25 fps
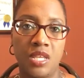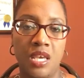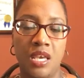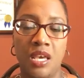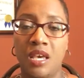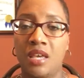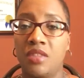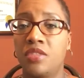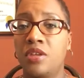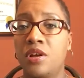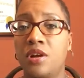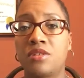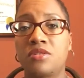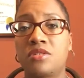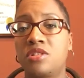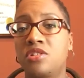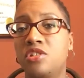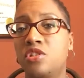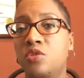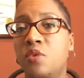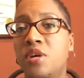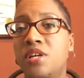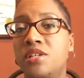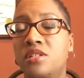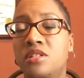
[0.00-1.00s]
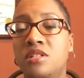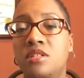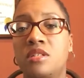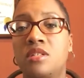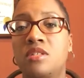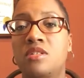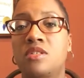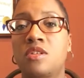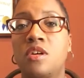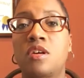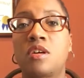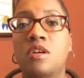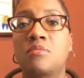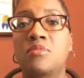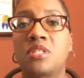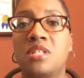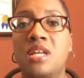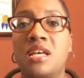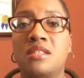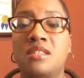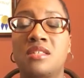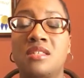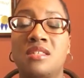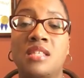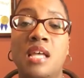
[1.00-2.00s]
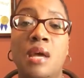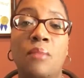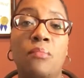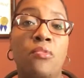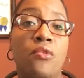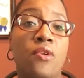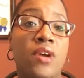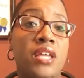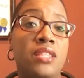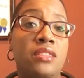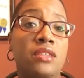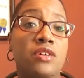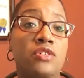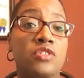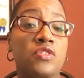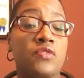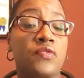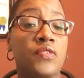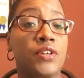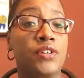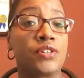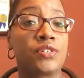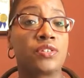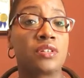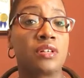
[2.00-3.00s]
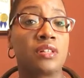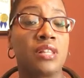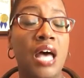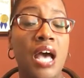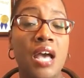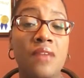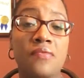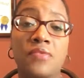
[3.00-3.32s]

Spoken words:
There are situations and circumstances that bring those fears to life.